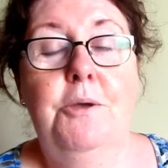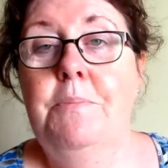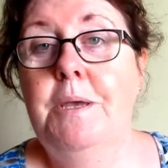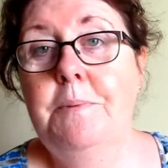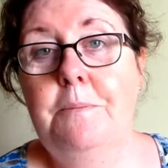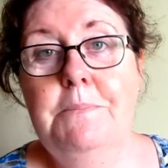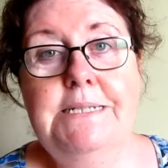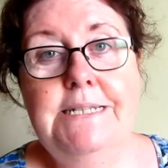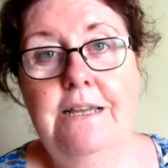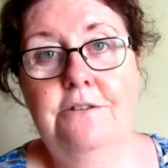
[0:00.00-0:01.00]
people
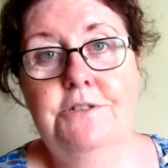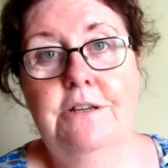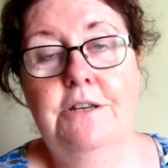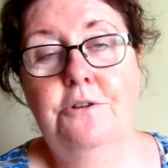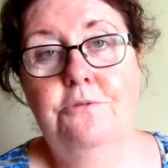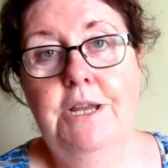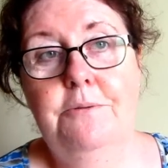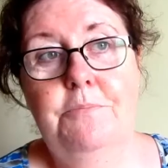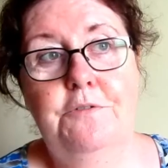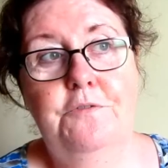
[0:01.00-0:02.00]
missing out on a
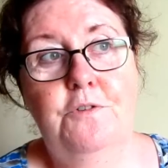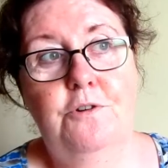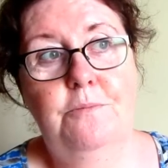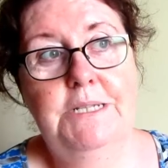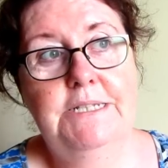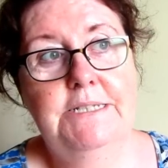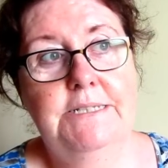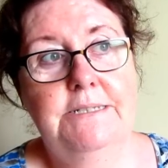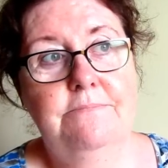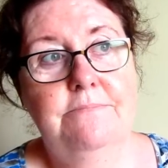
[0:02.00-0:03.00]
great performance,